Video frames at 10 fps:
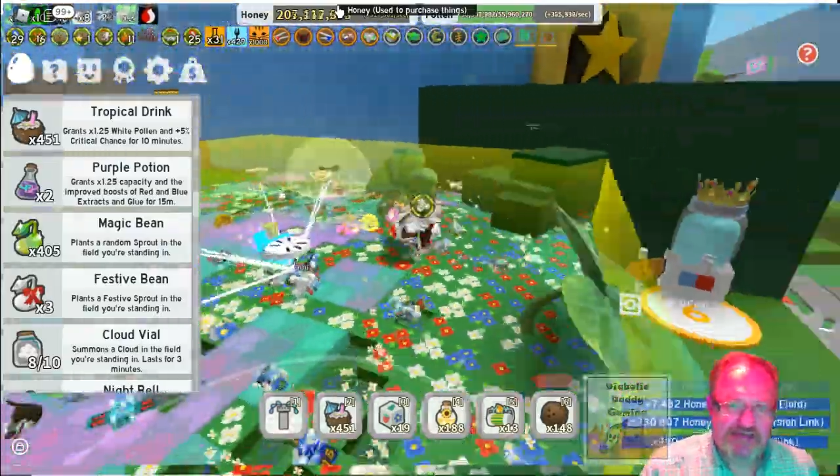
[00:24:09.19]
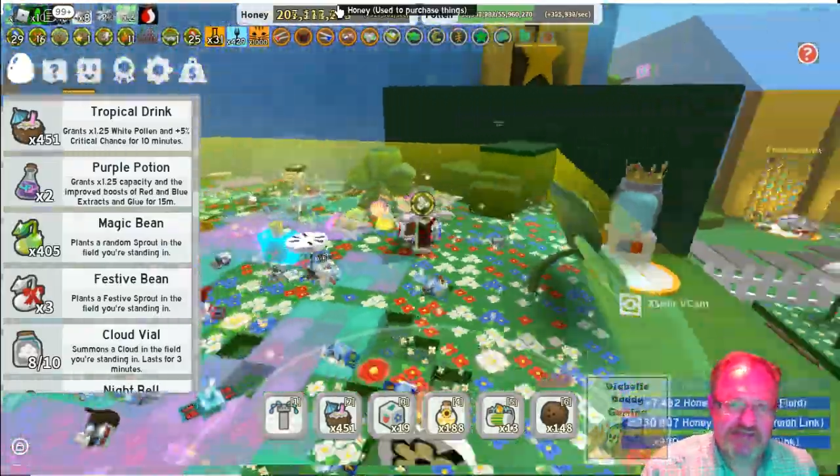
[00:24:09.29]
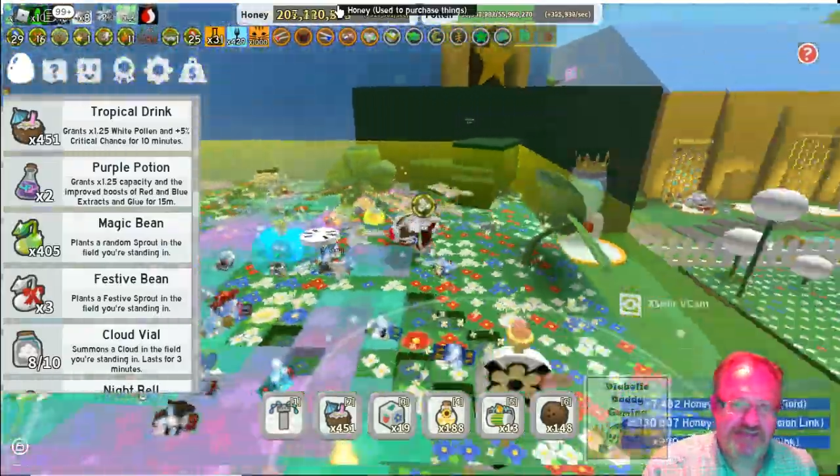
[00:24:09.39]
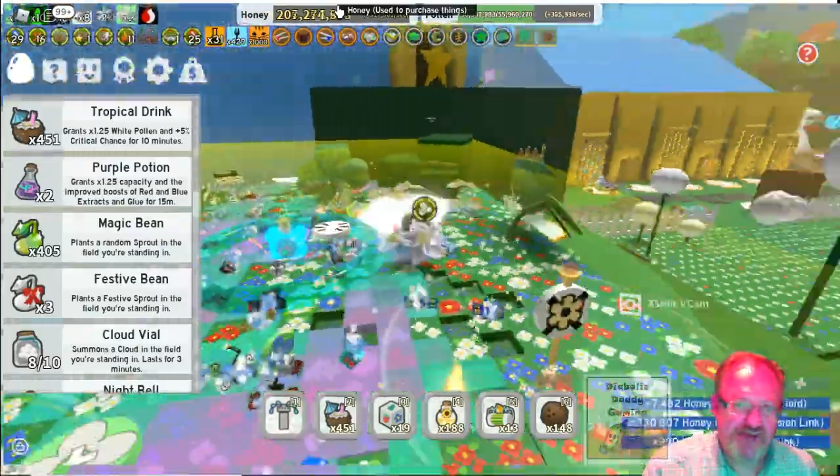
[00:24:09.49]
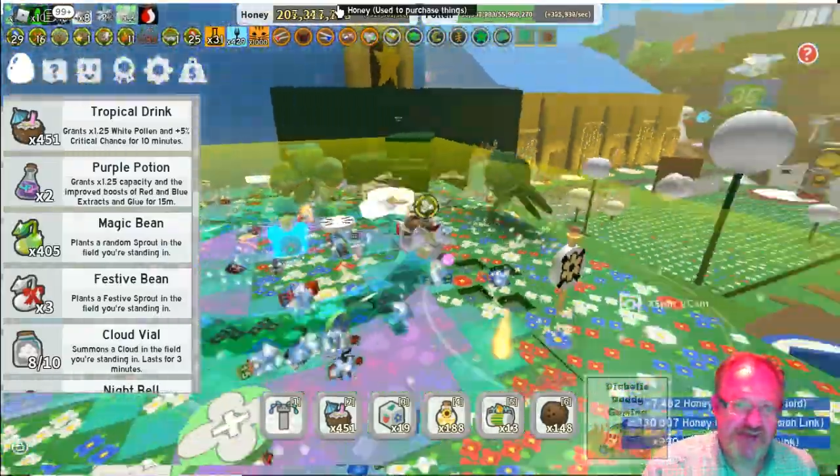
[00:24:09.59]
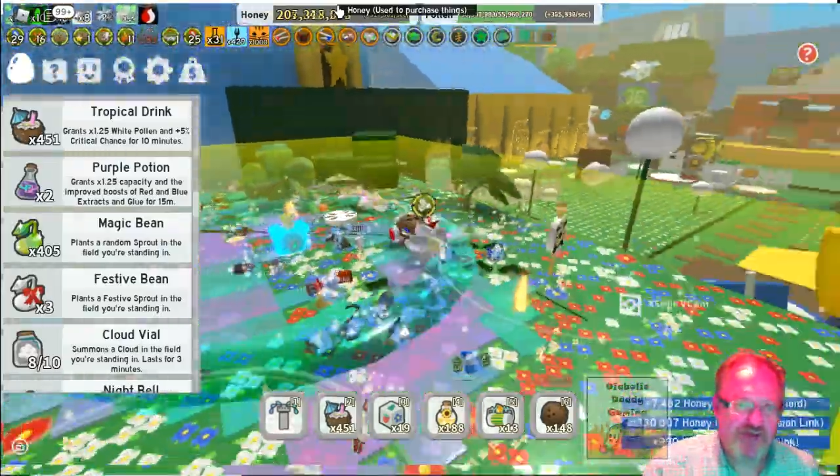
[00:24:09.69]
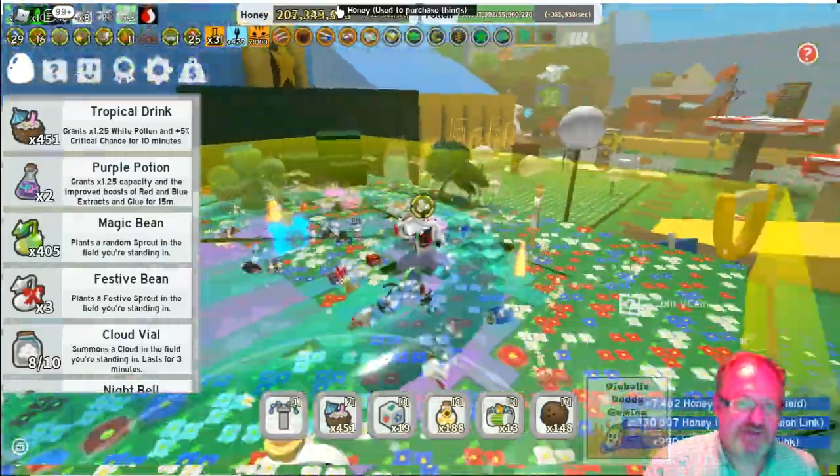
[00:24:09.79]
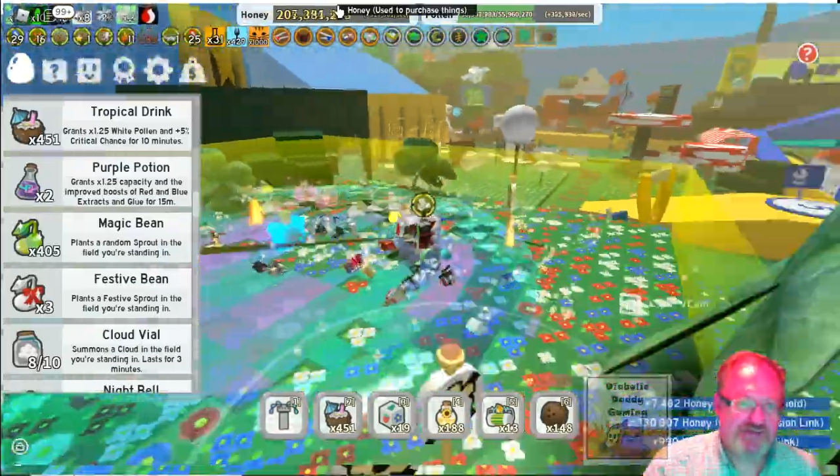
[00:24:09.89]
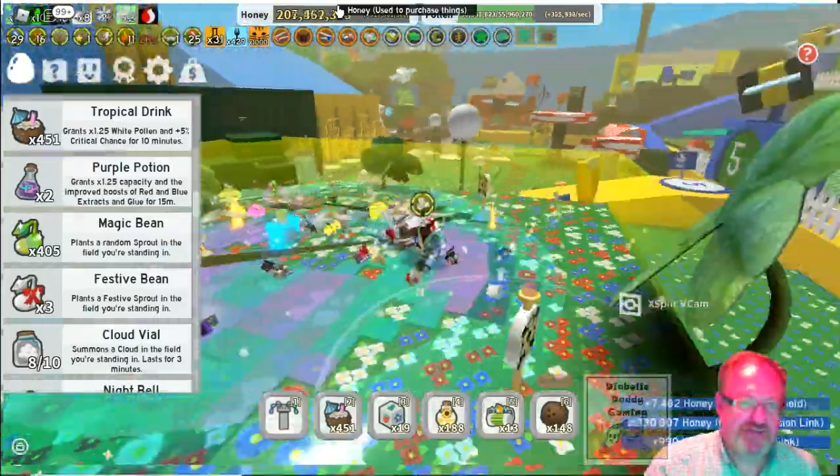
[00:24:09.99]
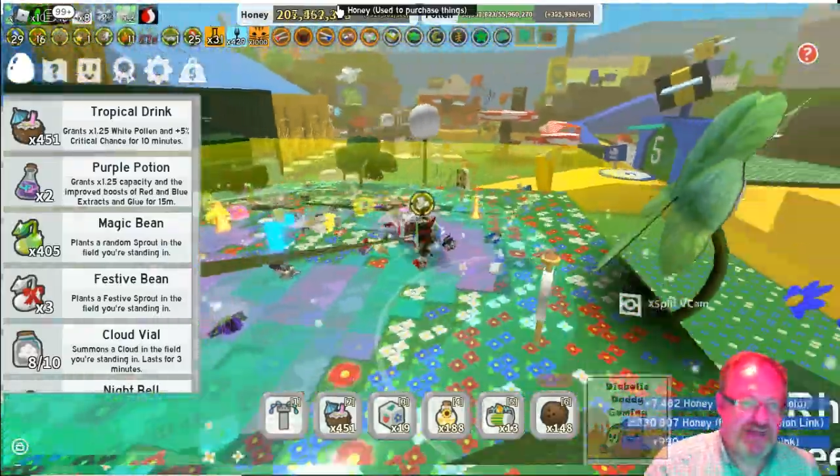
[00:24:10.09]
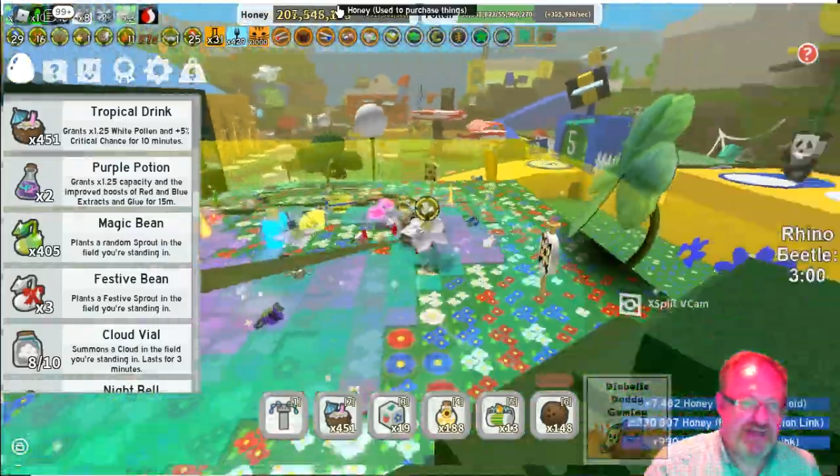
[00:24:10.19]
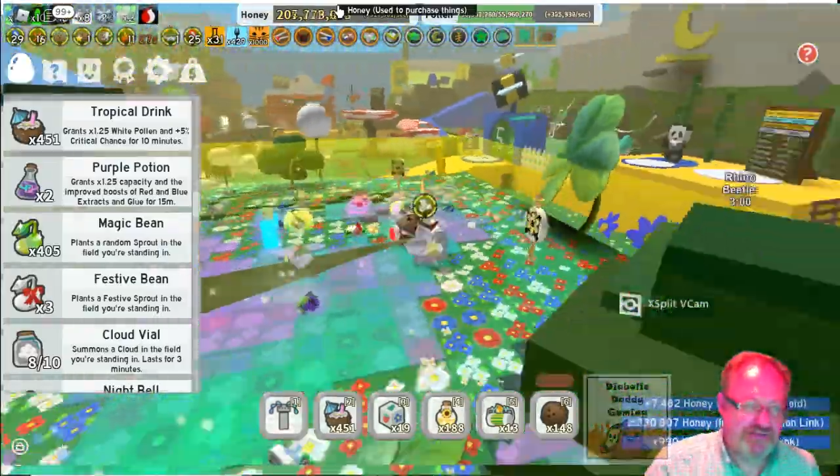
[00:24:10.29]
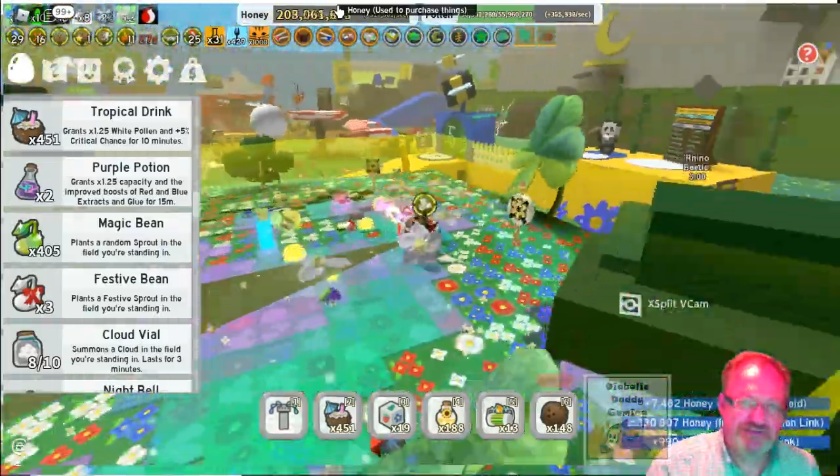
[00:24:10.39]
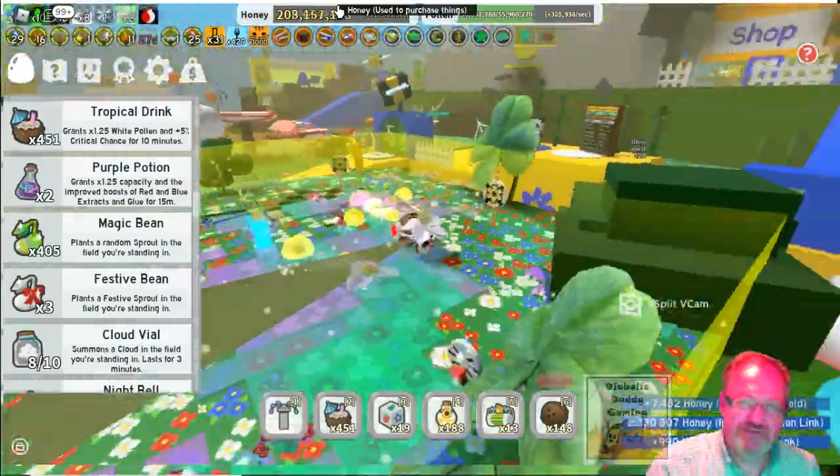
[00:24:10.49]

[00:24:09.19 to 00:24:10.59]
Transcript: jokes if that's what you want to